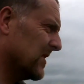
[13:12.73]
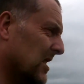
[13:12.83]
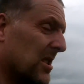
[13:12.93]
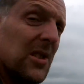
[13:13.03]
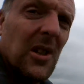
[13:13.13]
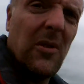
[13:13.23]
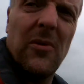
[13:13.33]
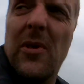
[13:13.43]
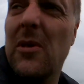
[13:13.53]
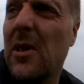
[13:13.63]
It just don't
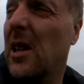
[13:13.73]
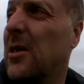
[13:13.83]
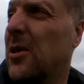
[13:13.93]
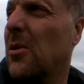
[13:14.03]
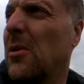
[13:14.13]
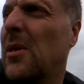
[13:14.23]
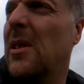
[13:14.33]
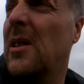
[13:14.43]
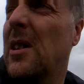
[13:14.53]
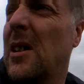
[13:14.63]
feel right at all. Do you
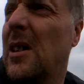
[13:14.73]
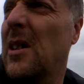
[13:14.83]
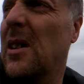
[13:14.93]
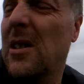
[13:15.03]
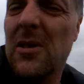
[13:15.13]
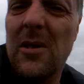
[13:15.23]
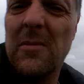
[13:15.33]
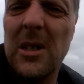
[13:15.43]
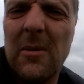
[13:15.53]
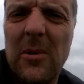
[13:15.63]
know what
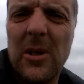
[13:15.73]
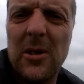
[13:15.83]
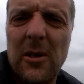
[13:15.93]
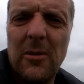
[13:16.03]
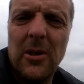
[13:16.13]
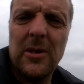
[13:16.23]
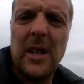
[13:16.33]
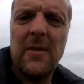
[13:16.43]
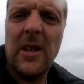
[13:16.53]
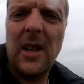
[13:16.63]
I mean? You look
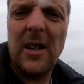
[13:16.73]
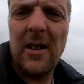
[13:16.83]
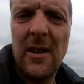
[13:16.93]
down there.